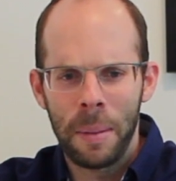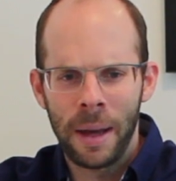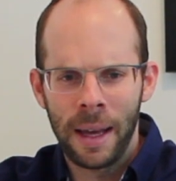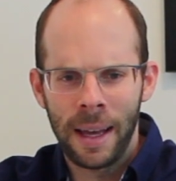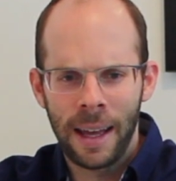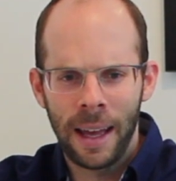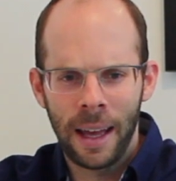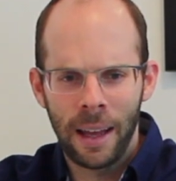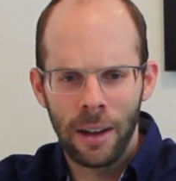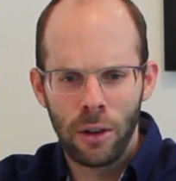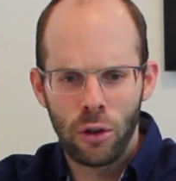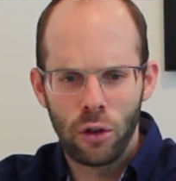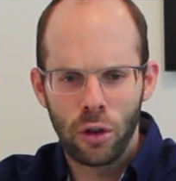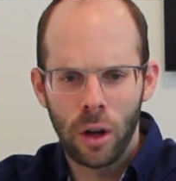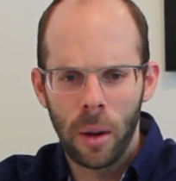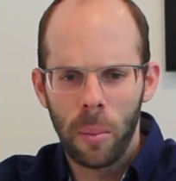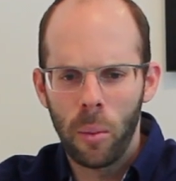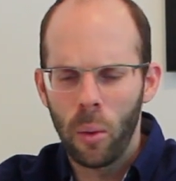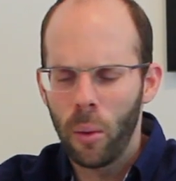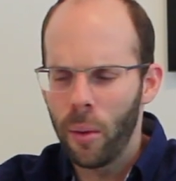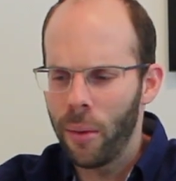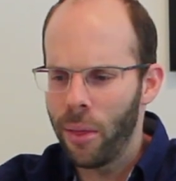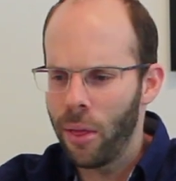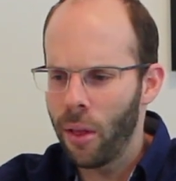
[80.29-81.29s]
and get in
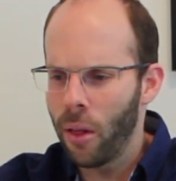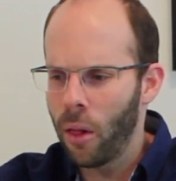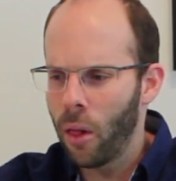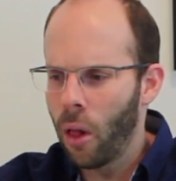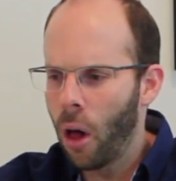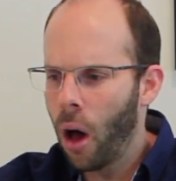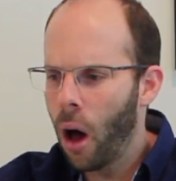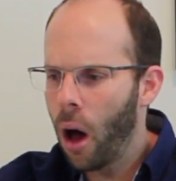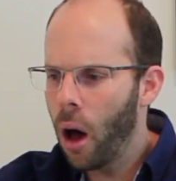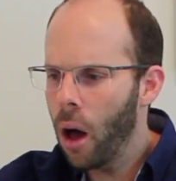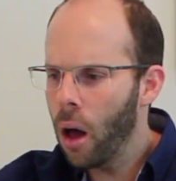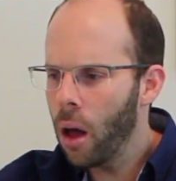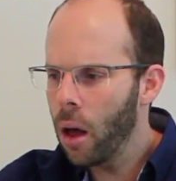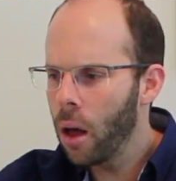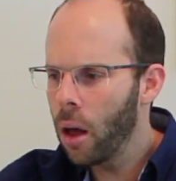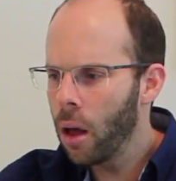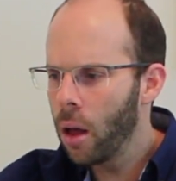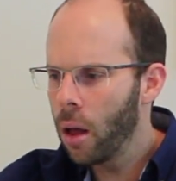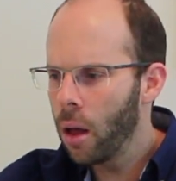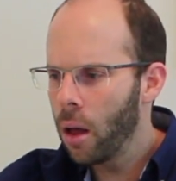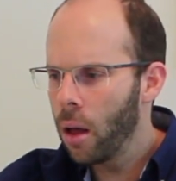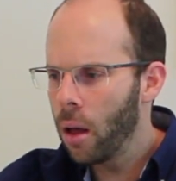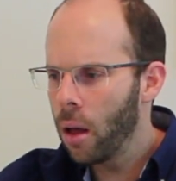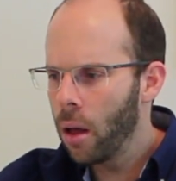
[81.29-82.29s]
trouble with the law.
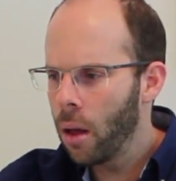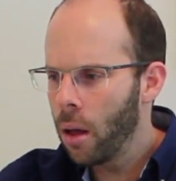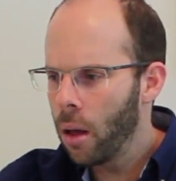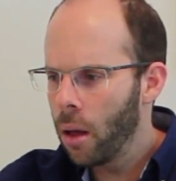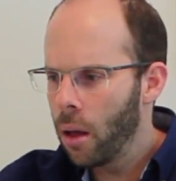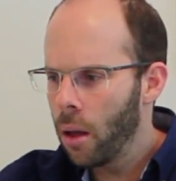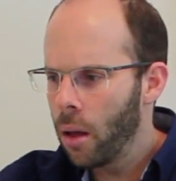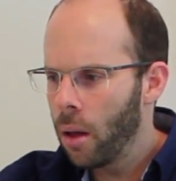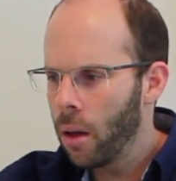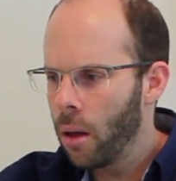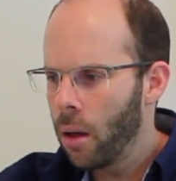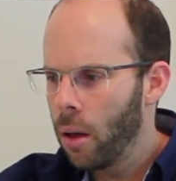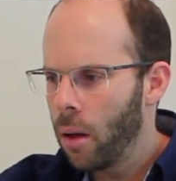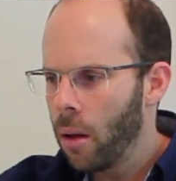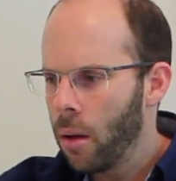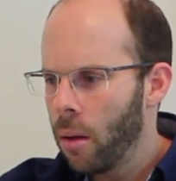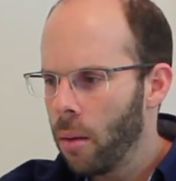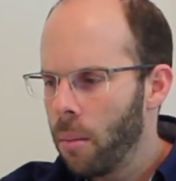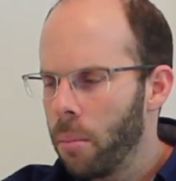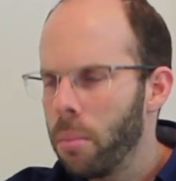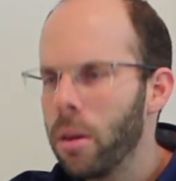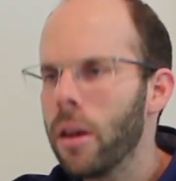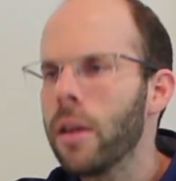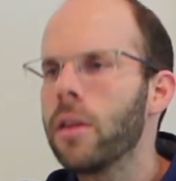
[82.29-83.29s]

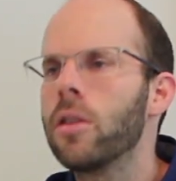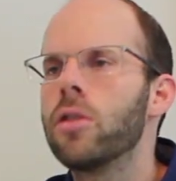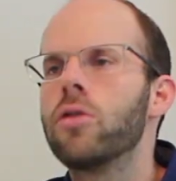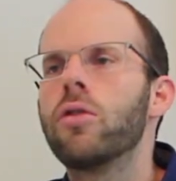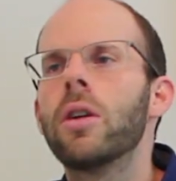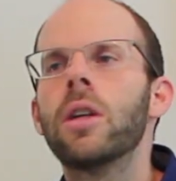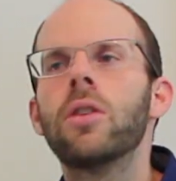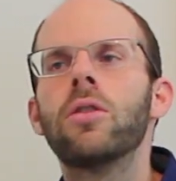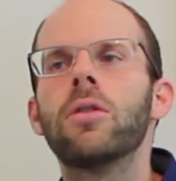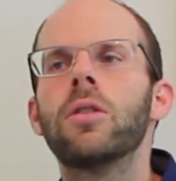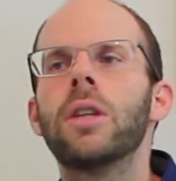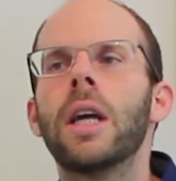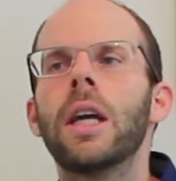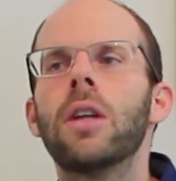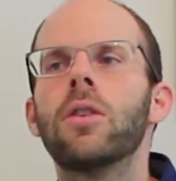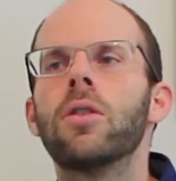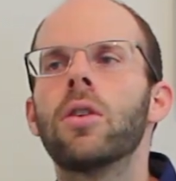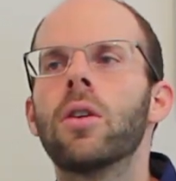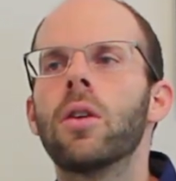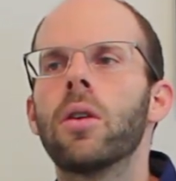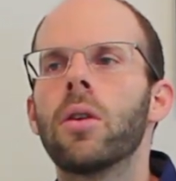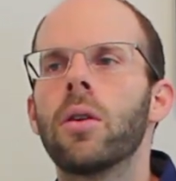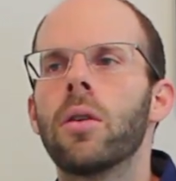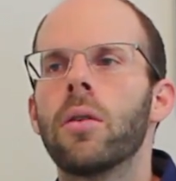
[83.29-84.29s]
Plus, stranger
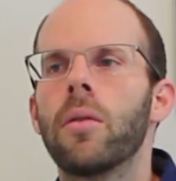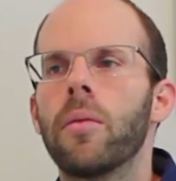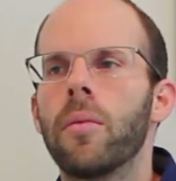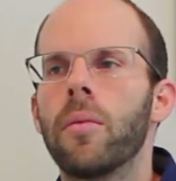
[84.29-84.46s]
danger.